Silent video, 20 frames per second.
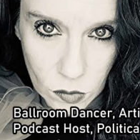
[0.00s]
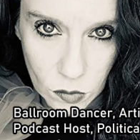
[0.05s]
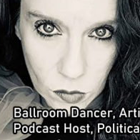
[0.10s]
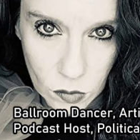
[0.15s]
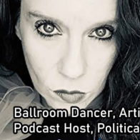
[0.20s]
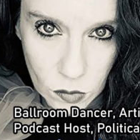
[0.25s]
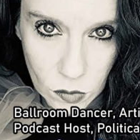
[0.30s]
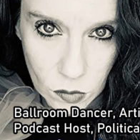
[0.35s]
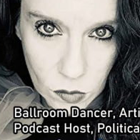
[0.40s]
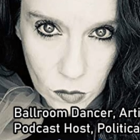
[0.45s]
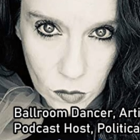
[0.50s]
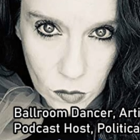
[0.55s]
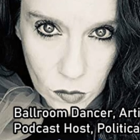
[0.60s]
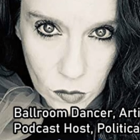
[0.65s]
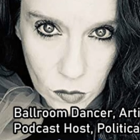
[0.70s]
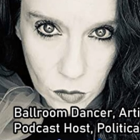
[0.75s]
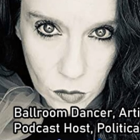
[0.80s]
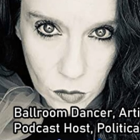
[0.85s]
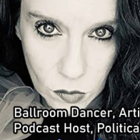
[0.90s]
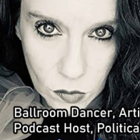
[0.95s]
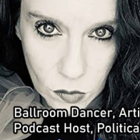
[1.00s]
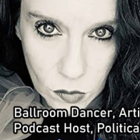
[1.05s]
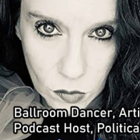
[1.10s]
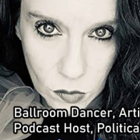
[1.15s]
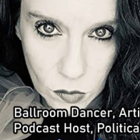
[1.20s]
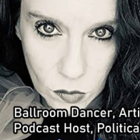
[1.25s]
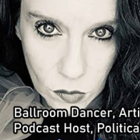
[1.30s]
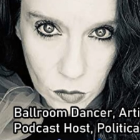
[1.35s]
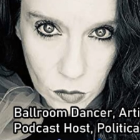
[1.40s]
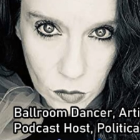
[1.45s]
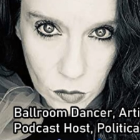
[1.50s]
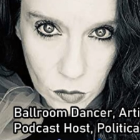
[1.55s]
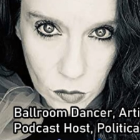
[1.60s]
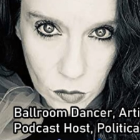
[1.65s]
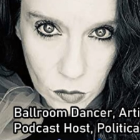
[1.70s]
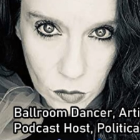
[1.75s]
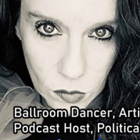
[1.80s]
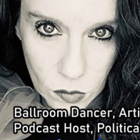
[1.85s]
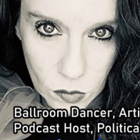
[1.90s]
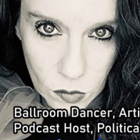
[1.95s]

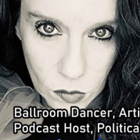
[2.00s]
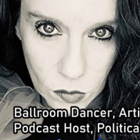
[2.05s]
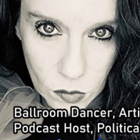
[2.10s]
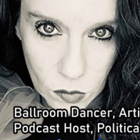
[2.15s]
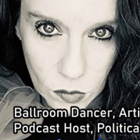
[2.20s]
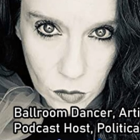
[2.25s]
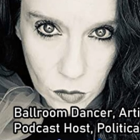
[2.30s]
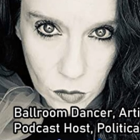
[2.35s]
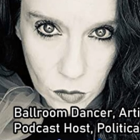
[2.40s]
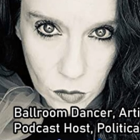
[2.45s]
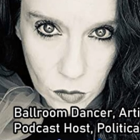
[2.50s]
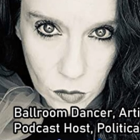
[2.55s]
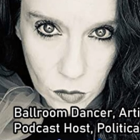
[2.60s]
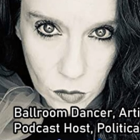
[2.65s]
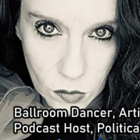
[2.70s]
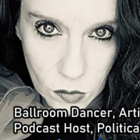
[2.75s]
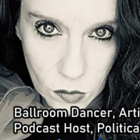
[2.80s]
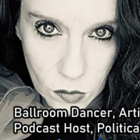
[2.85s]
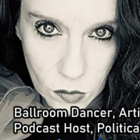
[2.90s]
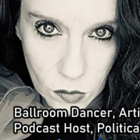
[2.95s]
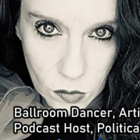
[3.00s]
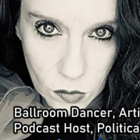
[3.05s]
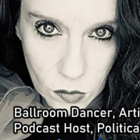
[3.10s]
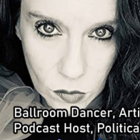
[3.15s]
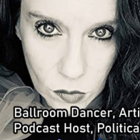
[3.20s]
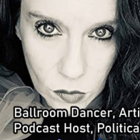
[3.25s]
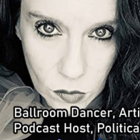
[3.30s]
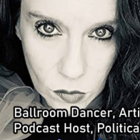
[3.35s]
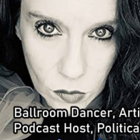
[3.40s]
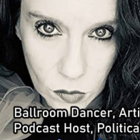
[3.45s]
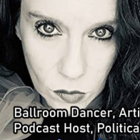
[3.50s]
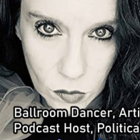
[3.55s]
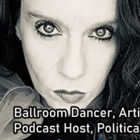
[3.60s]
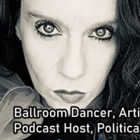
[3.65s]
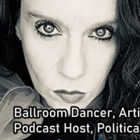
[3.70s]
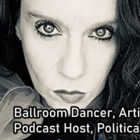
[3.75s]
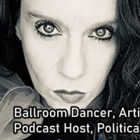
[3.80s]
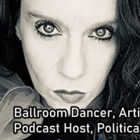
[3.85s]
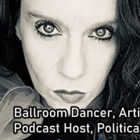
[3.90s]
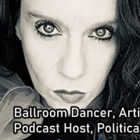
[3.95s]

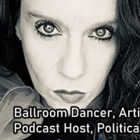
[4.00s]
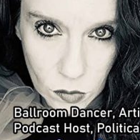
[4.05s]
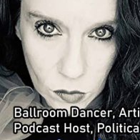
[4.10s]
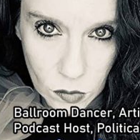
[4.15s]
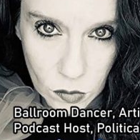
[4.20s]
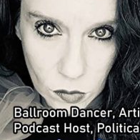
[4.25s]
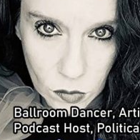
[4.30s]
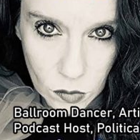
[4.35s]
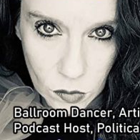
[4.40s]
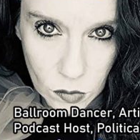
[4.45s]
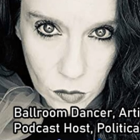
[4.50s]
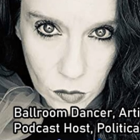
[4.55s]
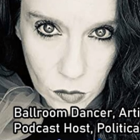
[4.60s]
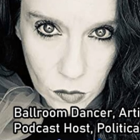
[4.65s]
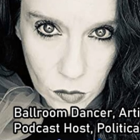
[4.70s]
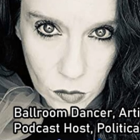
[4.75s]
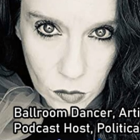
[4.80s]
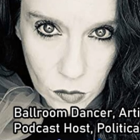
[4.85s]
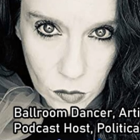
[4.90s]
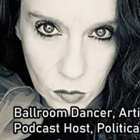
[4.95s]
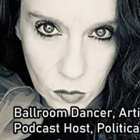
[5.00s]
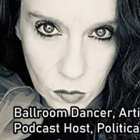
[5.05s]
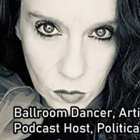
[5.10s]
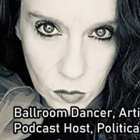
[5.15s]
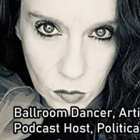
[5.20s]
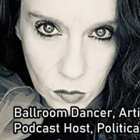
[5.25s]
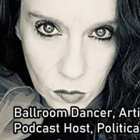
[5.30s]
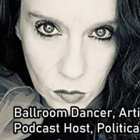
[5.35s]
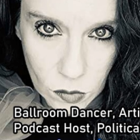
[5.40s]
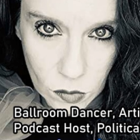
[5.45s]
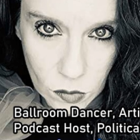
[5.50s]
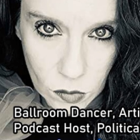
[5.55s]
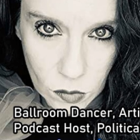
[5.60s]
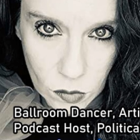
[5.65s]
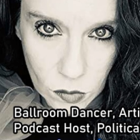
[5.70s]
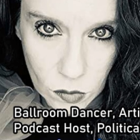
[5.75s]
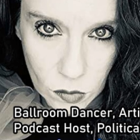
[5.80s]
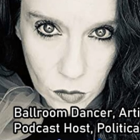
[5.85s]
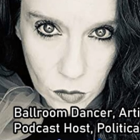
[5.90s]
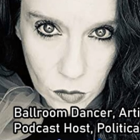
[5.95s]

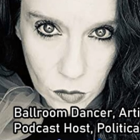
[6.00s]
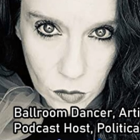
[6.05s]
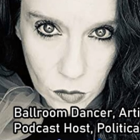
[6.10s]
The face doesn't move, so there is nothing to read.